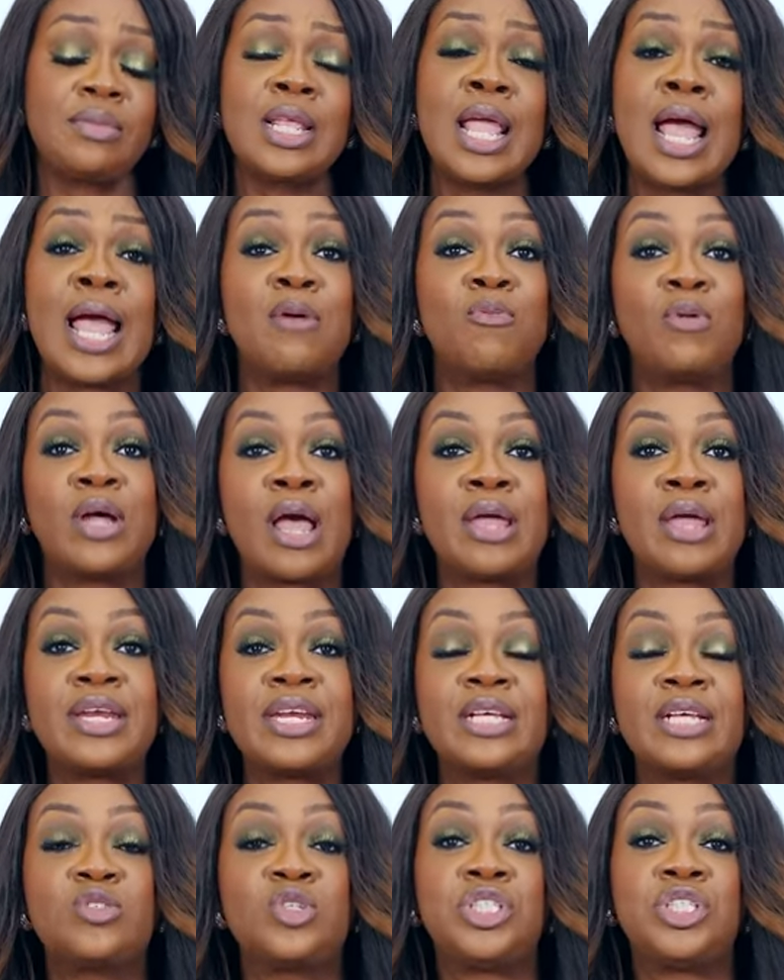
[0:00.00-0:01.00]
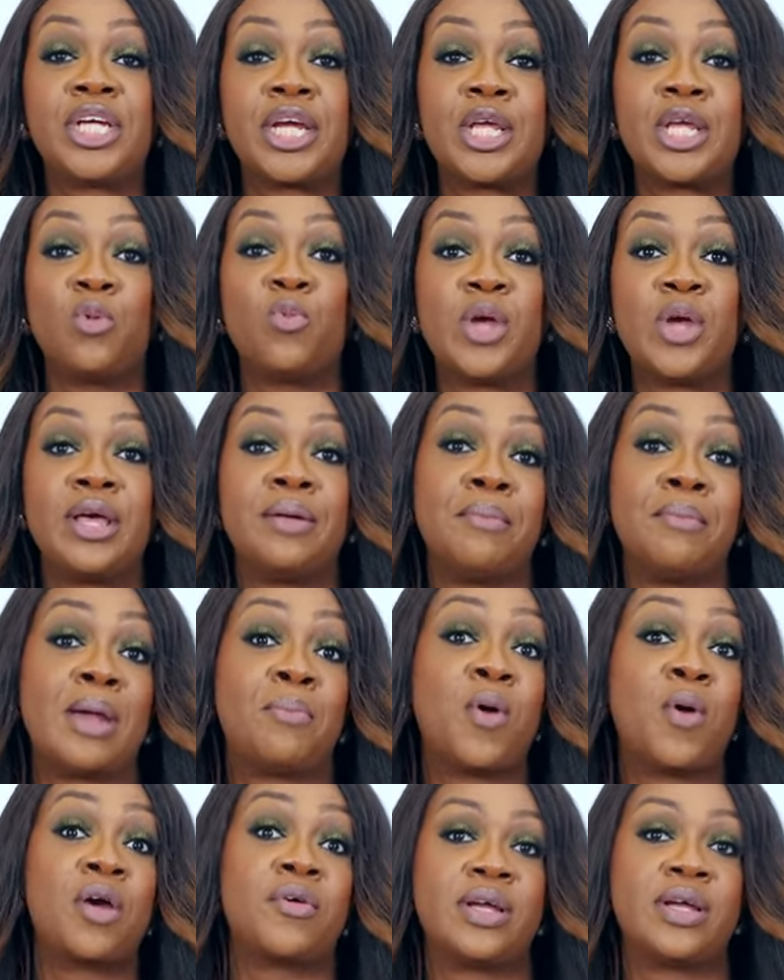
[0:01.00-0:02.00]
I, I needed to check in with my
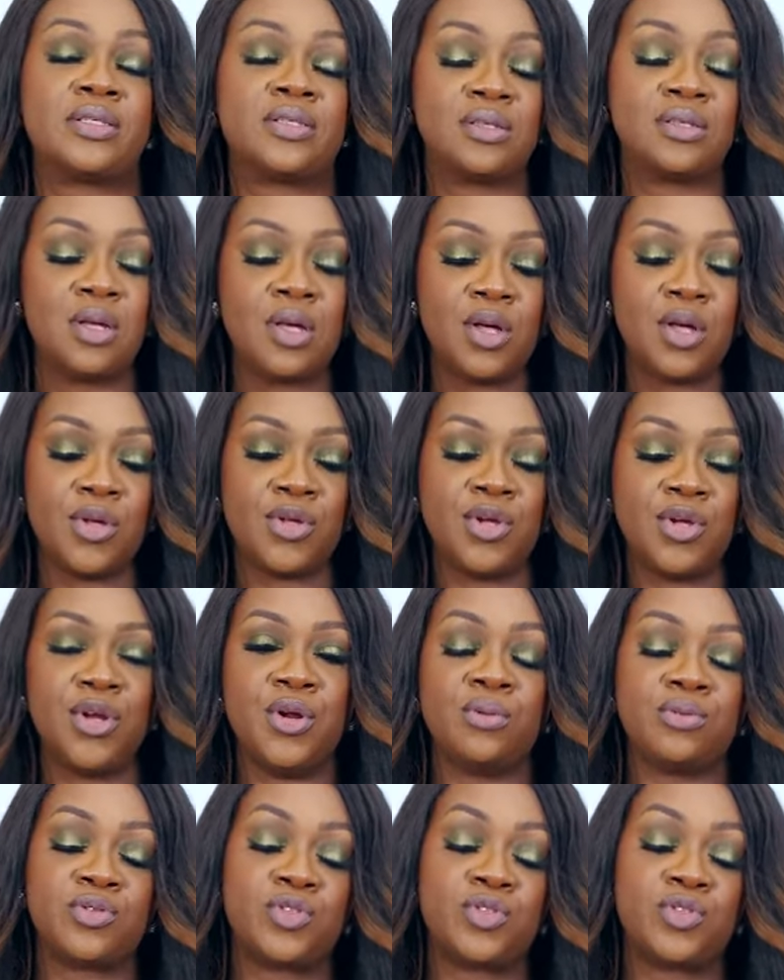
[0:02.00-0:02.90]
progress, you know.